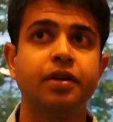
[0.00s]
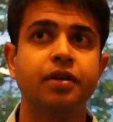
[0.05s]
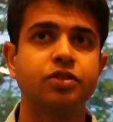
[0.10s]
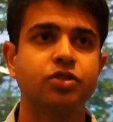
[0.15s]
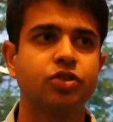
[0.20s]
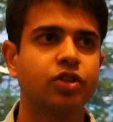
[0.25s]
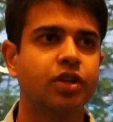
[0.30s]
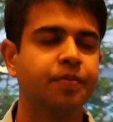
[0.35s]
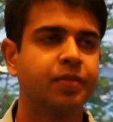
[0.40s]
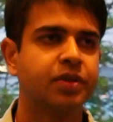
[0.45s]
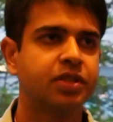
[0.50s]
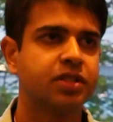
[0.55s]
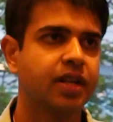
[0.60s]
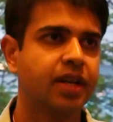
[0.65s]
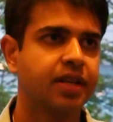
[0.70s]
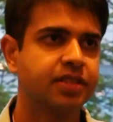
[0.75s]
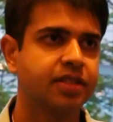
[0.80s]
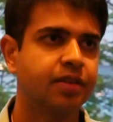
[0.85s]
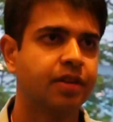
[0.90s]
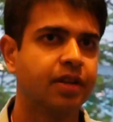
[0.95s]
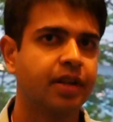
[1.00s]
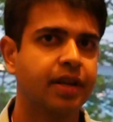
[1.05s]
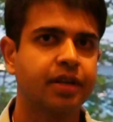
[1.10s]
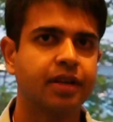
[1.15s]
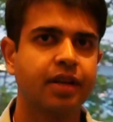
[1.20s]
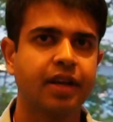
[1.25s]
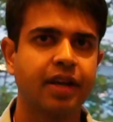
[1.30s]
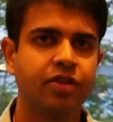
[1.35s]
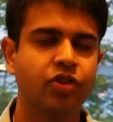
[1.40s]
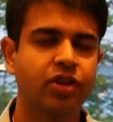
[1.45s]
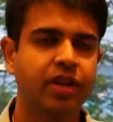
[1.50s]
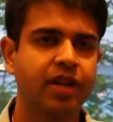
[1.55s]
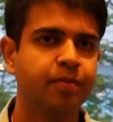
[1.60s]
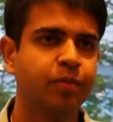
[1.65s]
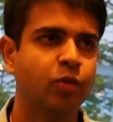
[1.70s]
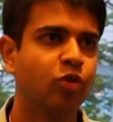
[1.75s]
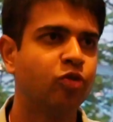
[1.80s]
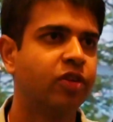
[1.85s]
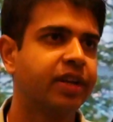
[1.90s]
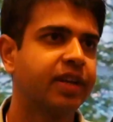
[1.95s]
So you can personalize and like you can have
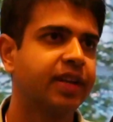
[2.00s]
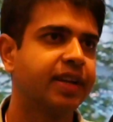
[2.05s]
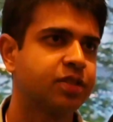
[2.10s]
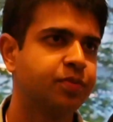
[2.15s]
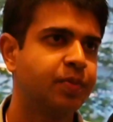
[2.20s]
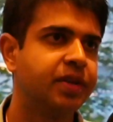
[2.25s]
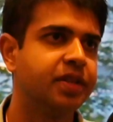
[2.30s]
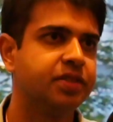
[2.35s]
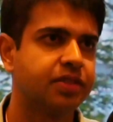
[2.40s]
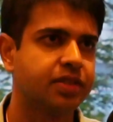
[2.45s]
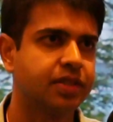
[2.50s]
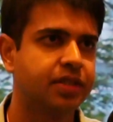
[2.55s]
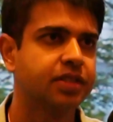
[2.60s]
more vertical experiences.